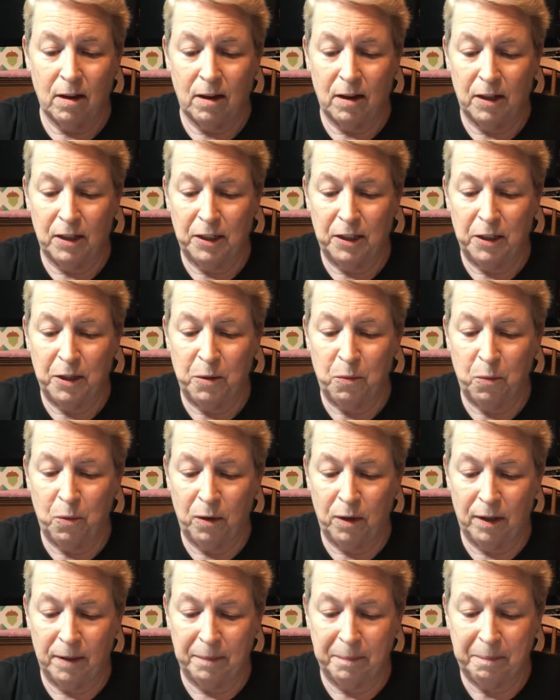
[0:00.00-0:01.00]
I'll tell you
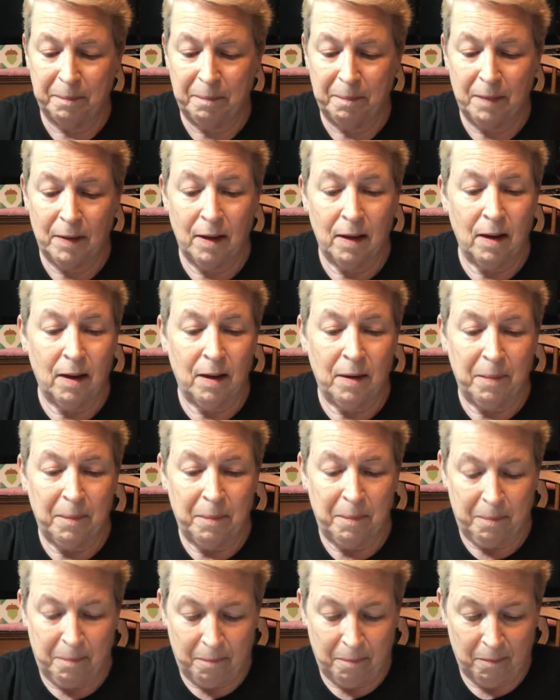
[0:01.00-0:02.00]
what.
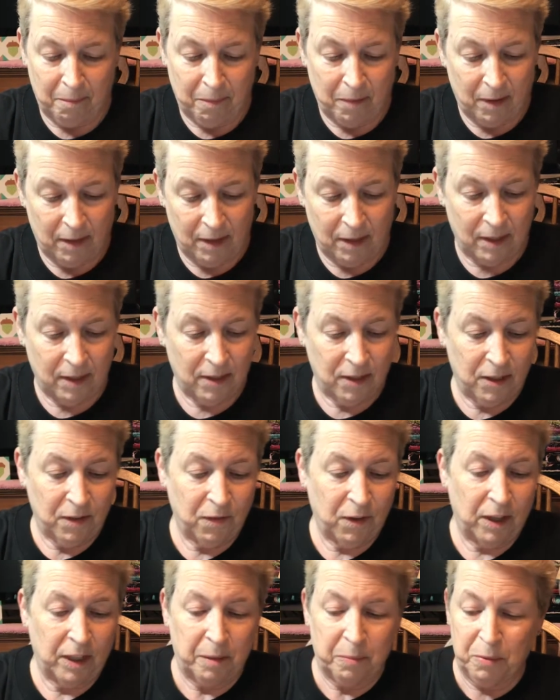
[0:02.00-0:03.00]
Let's see if I can